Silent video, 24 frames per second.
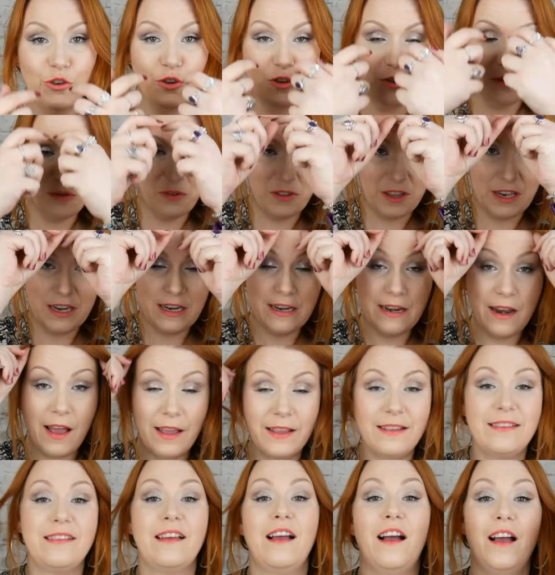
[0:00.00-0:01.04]
to the
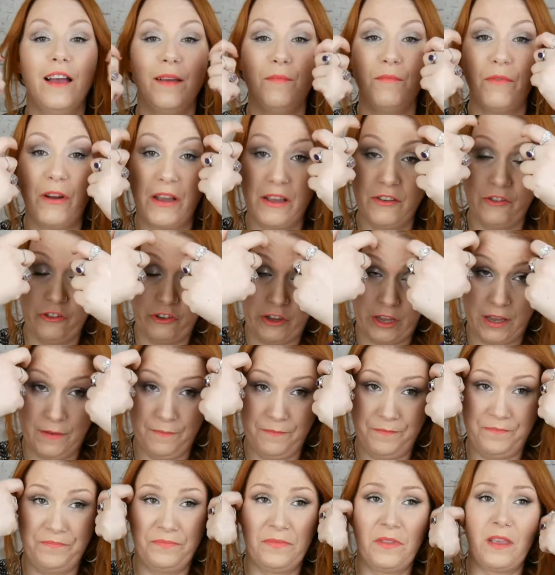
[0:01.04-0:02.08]
nighttime
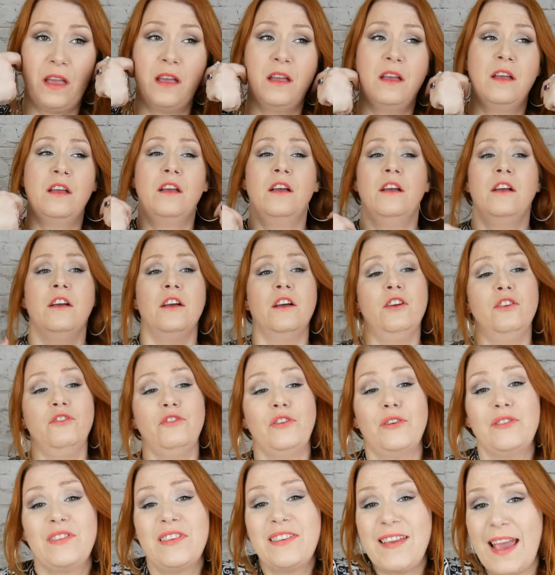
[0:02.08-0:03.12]
regime.
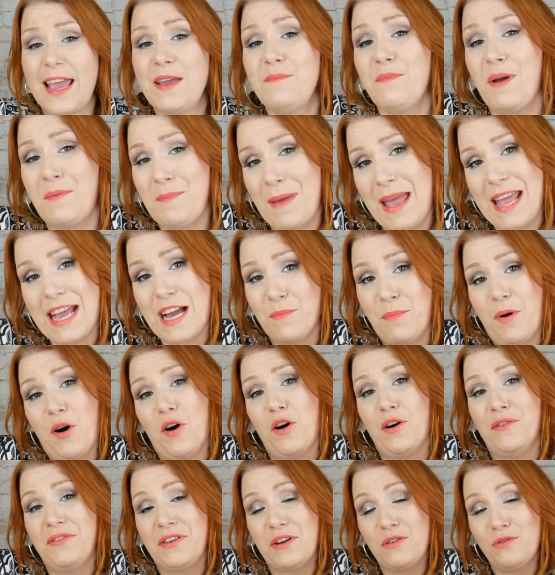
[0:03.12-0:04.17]
So to take my makeup
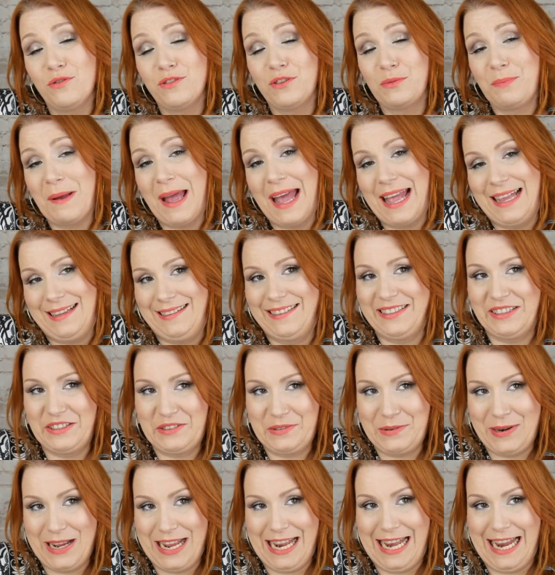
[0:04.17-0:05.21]
off, it all
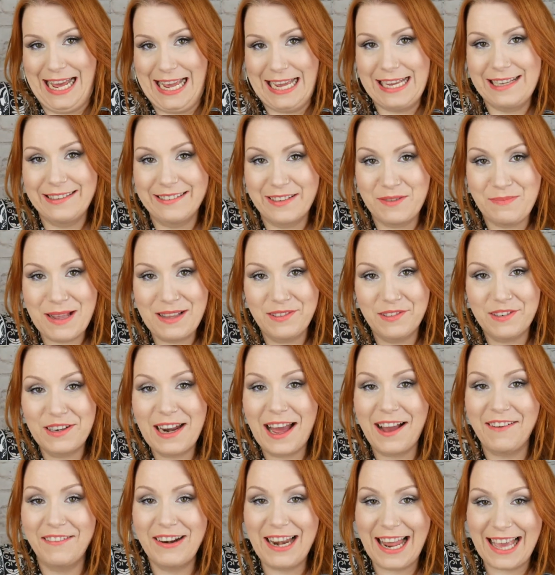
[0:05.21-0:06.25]
depends really. It depends on
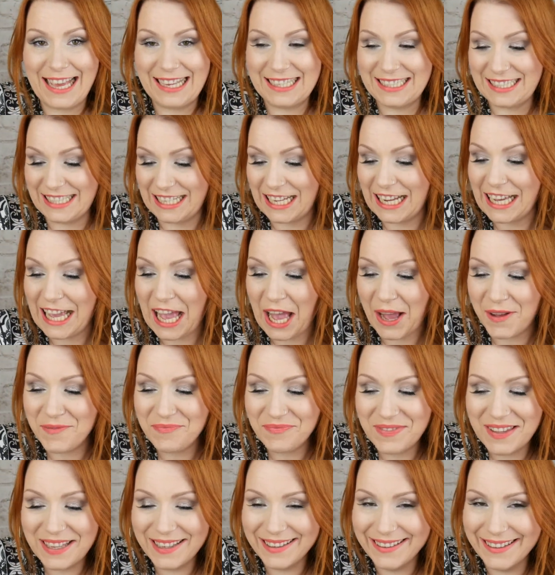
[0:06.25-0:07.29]
how lazy I
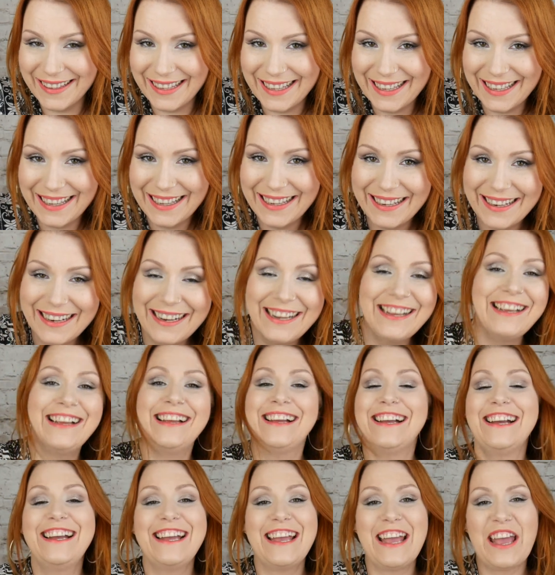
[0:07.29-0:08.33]
am.
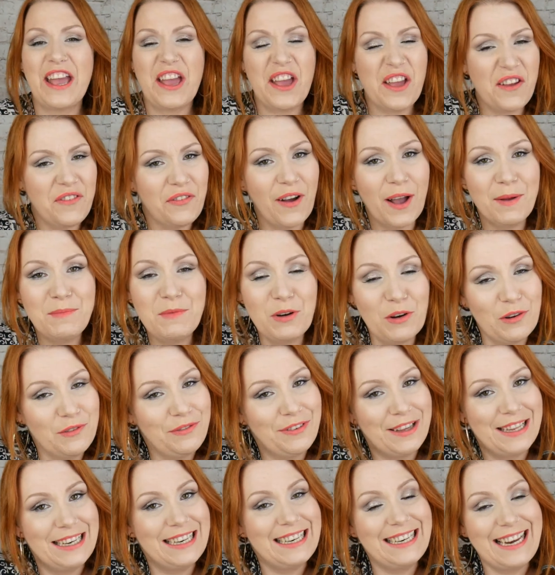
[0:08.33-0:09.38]
If I'm not
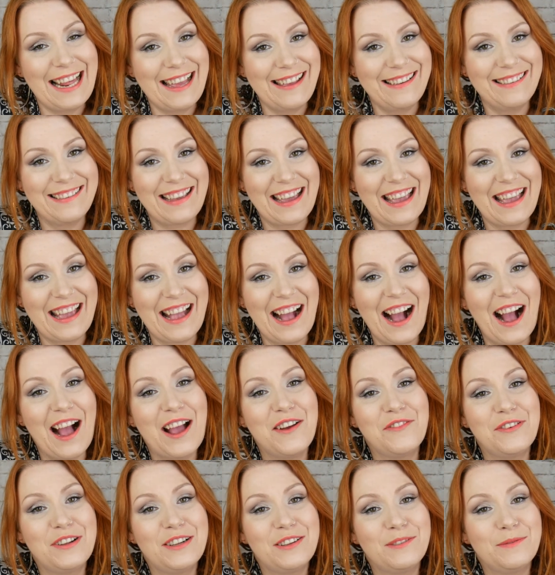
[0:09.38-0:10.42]
feeling lazy,
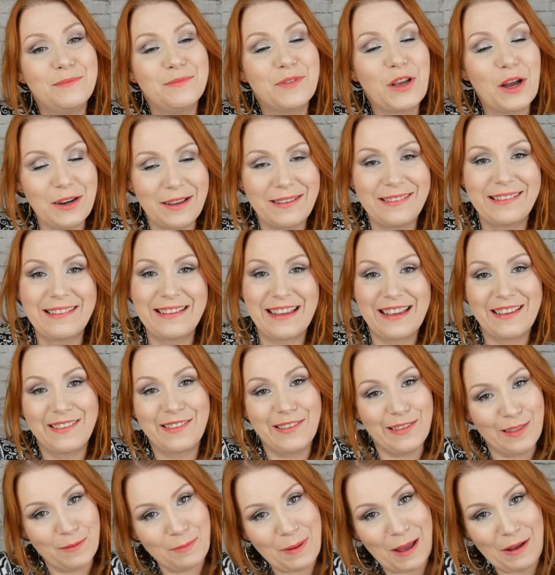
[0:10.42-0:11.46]
I will go
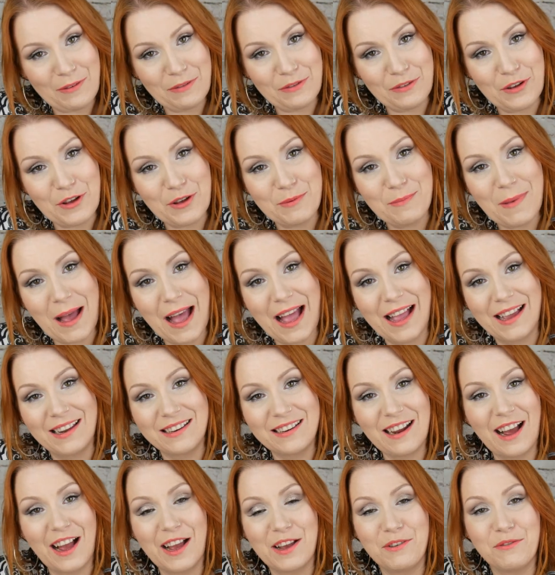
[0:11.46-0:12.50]
downstairs to the bathroom
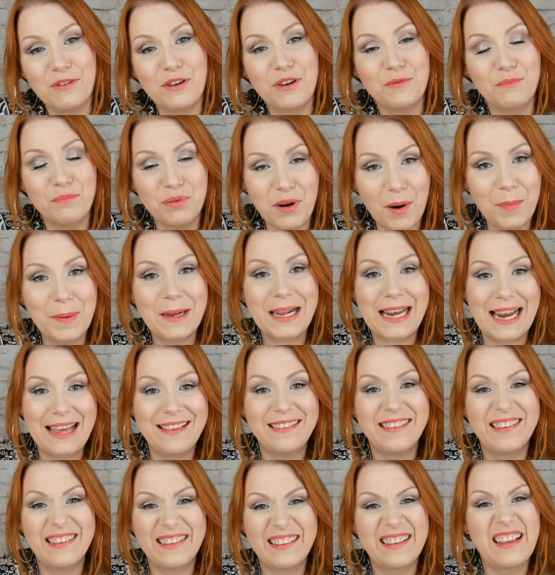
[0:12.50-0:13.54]
and I will proper
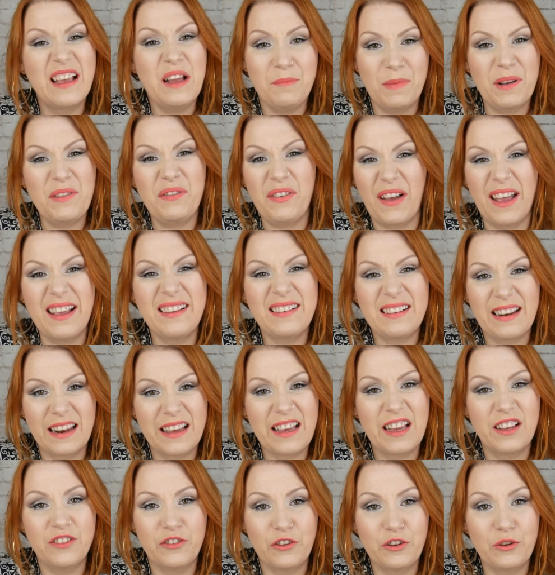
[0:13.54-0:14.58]
cleanse my face
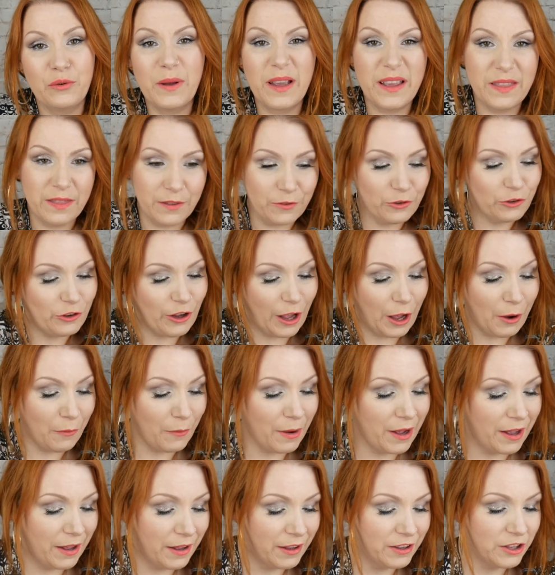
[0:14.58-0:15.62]
like I do in the
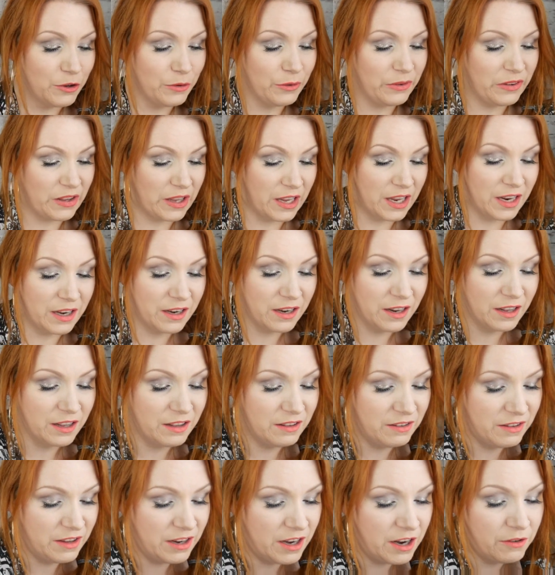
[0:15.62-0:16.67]
shower, using,
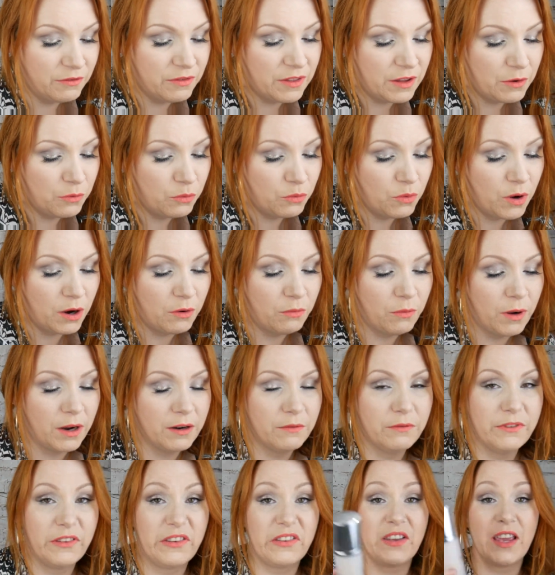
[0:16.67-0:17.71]
you know, the
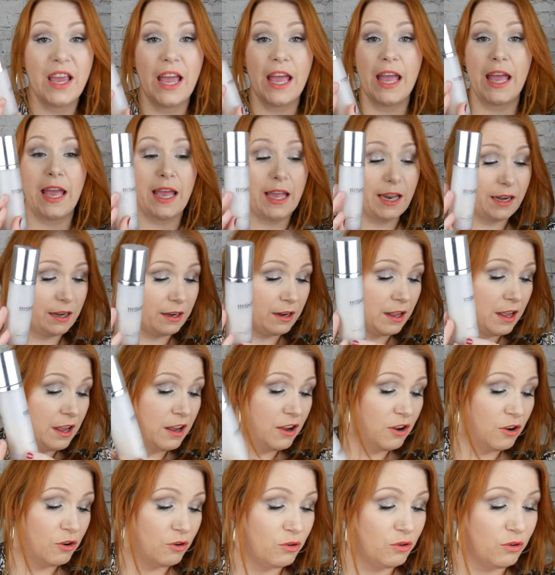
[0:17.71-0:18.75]
1-1 skin
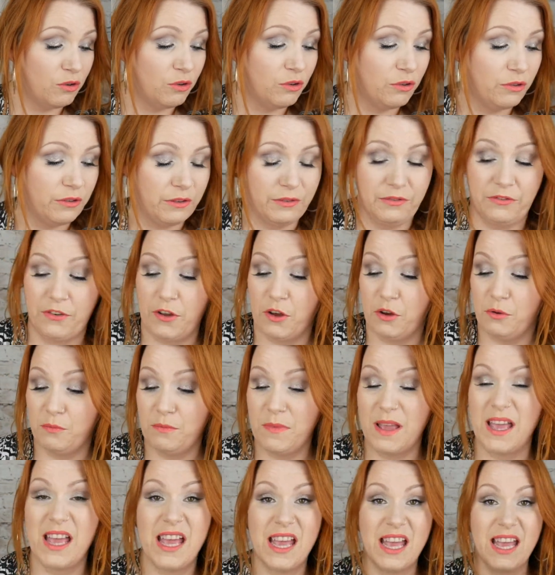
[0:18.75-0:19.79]
or the
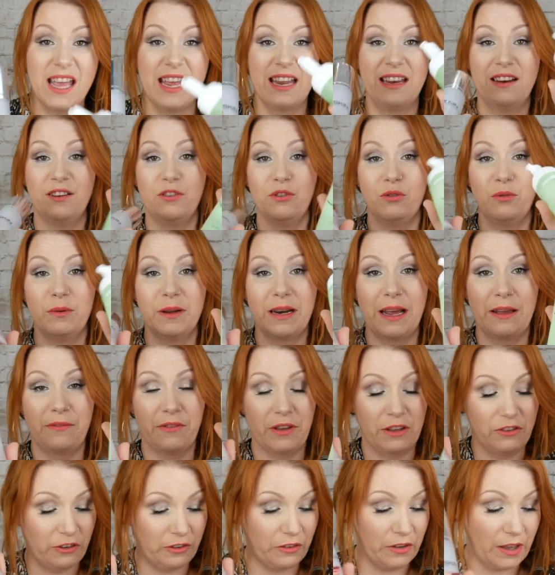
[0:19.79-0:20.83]
foaming or
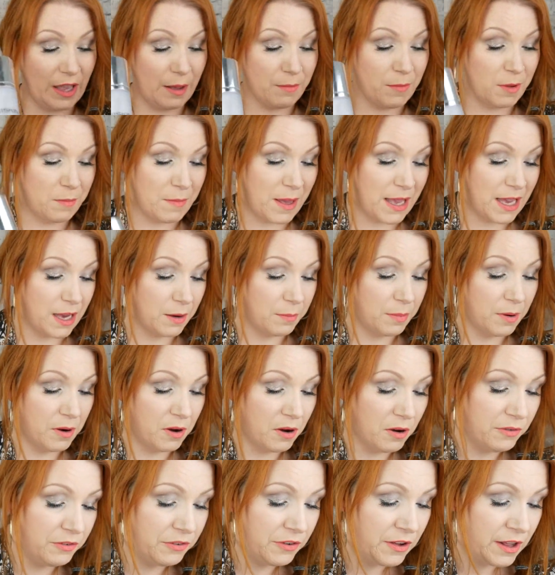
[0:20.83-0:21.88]
whatever, just to get my makeup
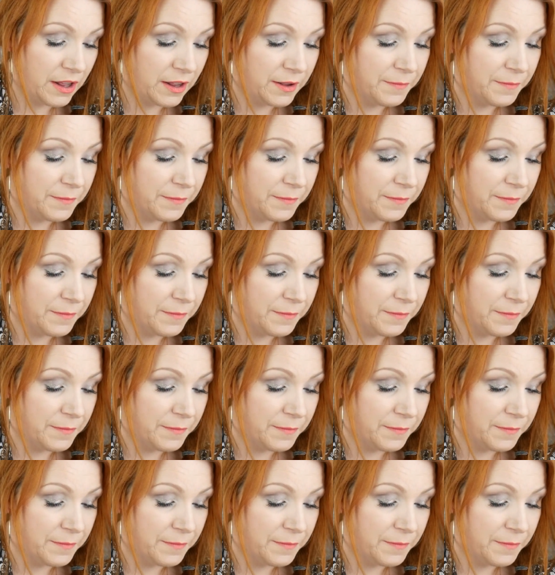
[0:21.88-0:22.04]
off.